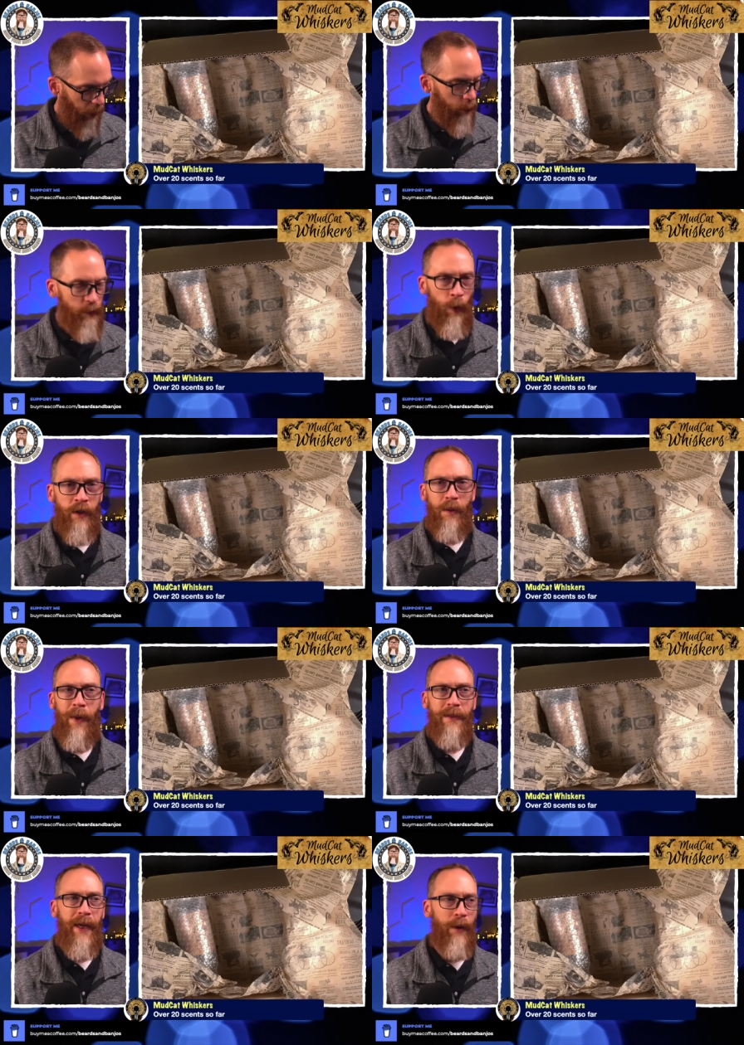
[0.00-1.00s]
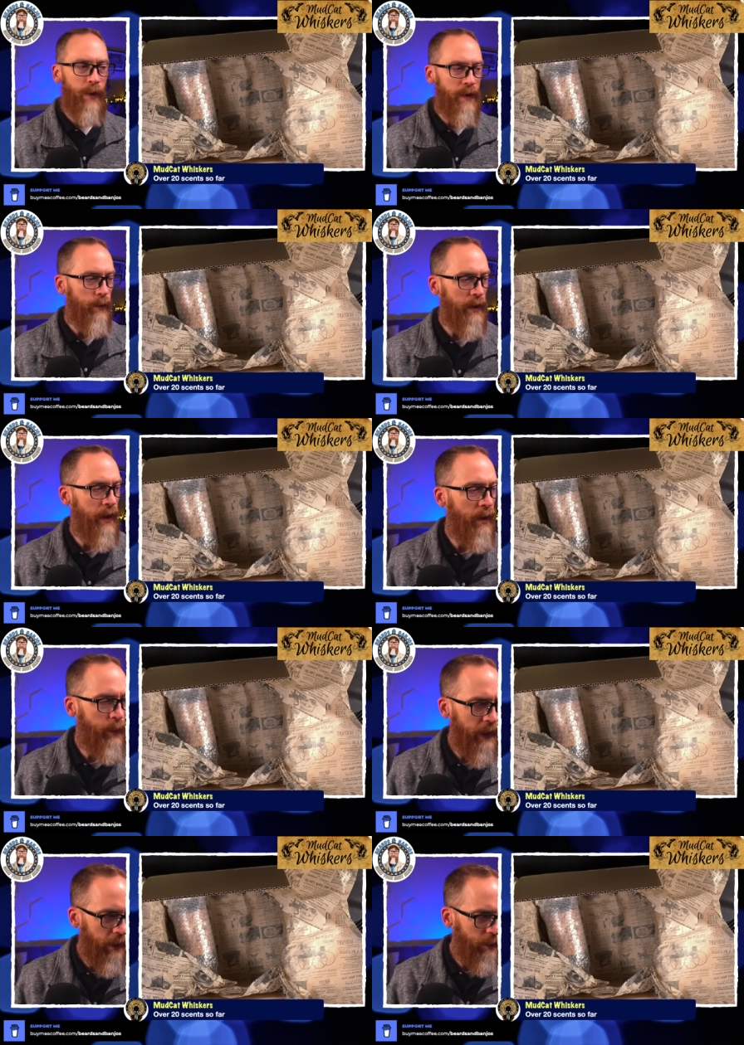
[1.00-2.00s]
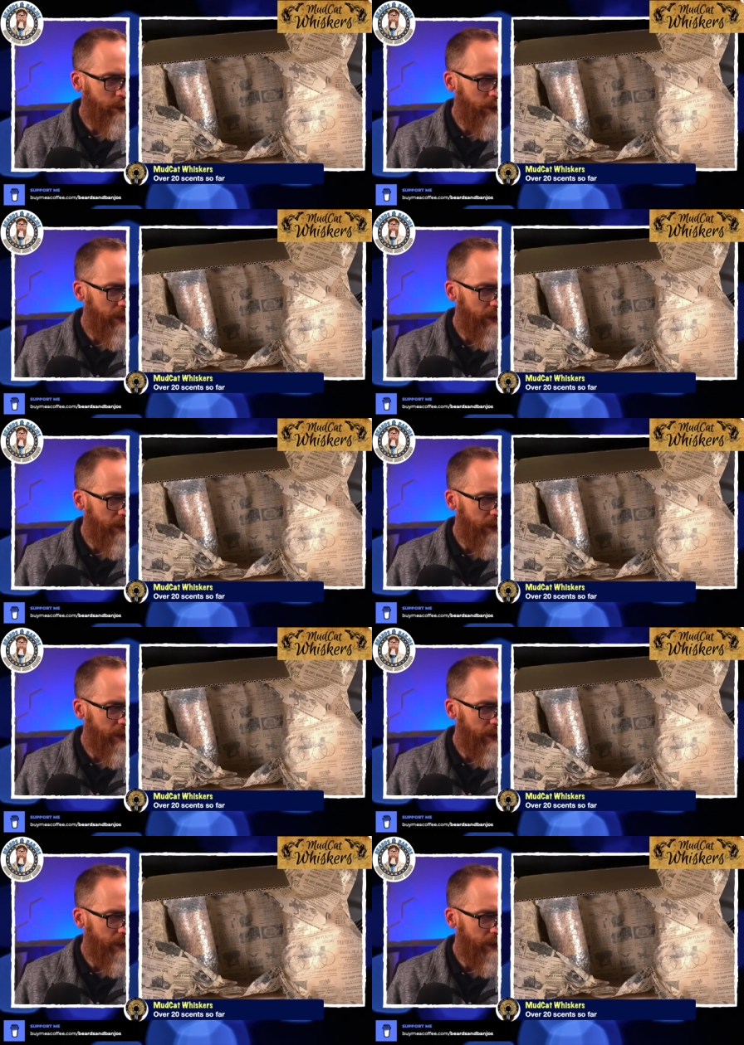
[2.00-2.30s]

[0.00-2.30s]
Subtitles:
always wonder about that with company owners.